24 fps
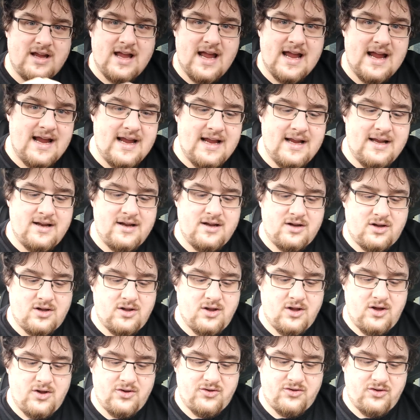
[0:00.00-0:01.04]
getting
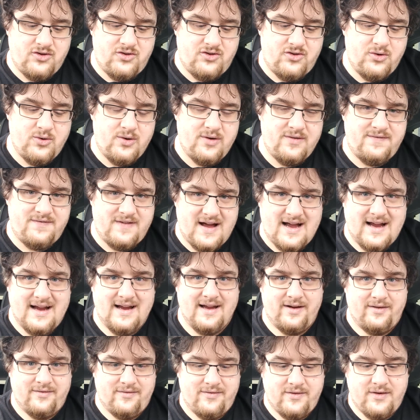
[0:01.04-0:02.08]
closer to a
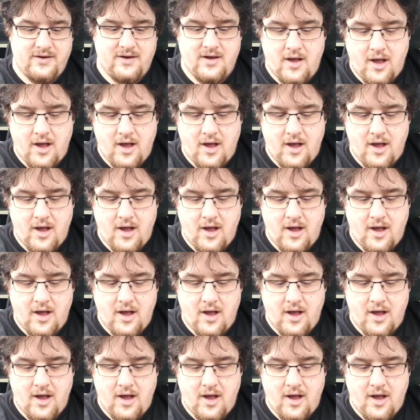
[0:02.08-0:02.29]
5